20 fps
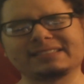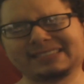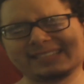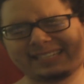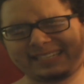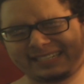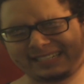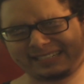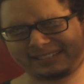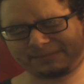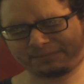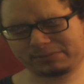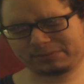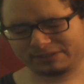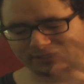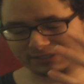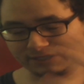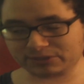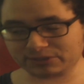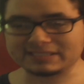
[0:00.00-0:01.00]
they
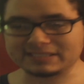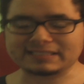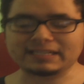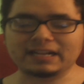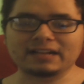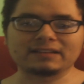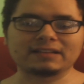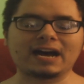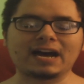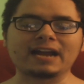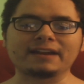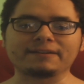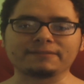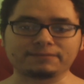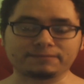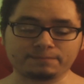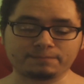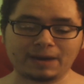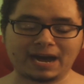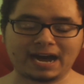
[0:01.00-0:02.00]
produced a lot of
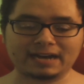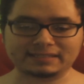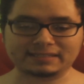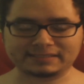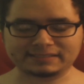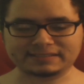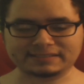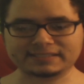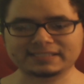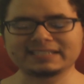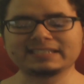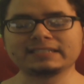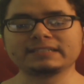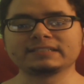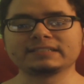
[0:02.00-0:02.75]
boxes.